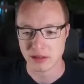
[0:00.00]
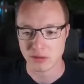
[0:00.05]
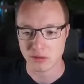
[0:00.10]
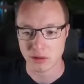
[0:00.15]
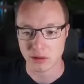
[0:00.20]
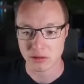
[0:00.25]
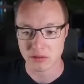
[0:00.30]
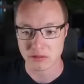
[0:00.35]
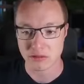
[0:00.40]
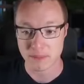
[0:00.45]

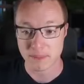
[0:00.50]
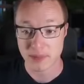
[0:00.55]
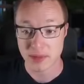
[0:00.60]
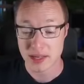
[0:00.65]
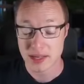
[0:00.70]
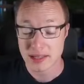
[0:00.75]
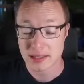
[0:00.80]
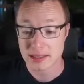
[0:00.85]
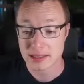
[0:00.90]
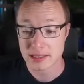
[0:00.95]
evolve.
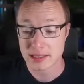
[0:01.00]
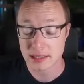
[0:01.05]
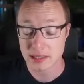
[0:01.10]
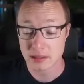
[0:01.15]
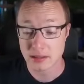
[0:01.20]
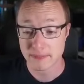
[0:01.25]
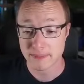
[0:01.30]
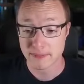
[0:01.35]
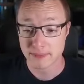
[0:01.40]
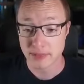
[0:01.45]

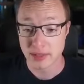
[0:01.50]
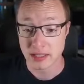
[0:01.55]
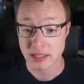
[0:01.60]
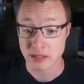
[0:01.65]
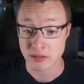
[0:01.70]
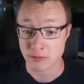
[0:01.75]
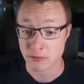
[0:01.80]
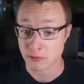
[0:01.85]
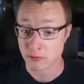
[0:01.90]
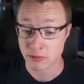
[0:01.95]
Still,
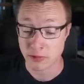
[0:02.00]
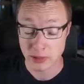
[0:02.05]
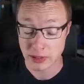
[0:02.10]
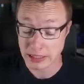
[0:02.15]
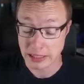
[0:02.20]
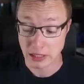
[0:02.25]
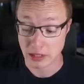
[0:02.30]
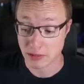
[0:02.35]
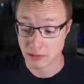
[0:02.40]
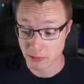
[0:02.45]
it's a
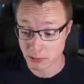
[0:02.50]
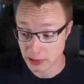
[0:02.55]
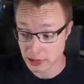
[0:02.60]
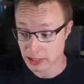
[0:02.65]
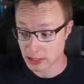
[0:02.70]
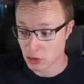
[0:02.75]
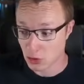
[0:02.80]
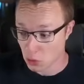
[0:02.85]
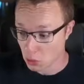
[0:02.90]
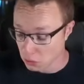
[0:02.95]

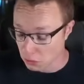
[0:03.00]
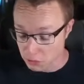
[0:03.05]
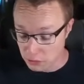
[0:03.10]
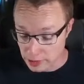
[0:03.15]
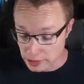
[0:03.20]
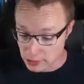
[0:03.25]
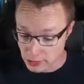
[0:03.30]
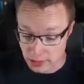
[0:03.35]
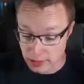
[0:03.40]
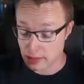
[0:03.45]
pretty cool
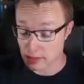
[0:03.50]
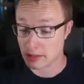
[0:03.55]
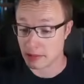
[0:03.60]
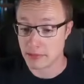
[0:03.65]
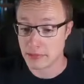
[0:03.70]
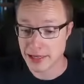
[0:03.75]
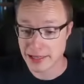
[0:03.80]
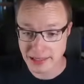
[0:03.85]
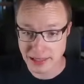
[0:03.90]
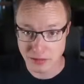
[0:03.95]
feature. It's an
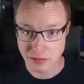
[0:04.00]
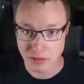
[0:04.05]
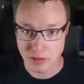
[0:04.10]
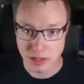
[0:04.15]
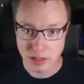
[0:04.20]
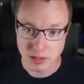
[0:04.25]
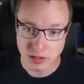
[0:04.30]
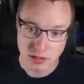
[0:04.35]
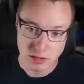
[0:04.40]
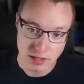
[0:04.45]
amazing
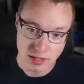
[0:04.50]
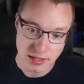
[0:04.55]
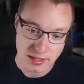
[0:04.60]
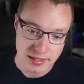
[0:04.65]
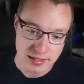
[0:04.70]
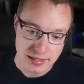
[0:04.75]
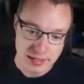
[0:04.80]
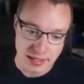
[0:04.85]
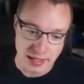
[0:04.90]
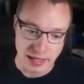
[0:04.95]
feature.
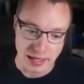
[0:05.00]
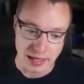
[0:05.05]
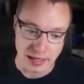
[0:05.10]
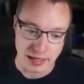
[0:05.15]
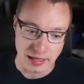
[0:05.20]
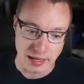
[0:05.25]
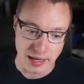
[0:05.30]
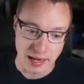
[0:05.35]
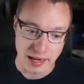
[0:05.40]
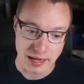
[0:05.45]

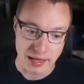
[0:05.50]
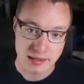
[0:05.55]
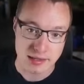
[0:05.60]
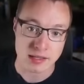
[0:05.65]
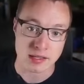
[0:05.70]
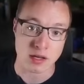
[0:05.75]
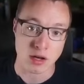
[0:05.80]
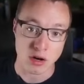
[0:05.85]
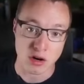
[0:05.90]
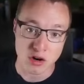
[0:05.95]
And
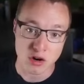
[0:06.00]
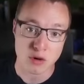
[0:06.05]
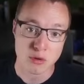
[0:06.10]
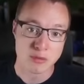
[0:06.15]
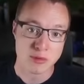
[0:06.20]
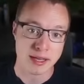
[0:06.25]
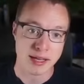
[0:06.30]
let's hope